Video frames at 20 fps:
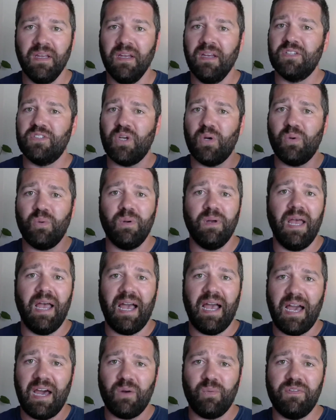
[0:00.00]
So
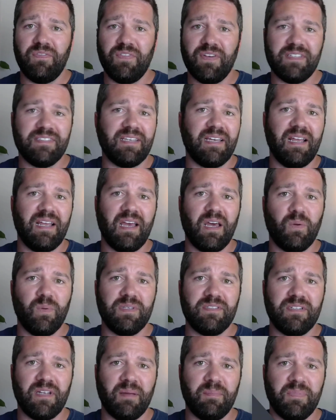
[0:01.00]
how do we fix that? How do we
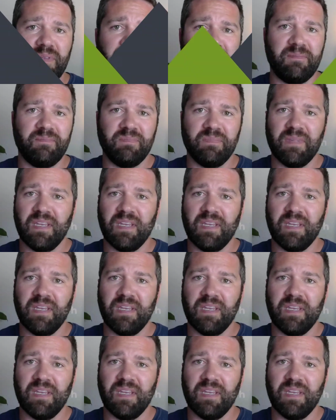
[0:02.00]
stop that?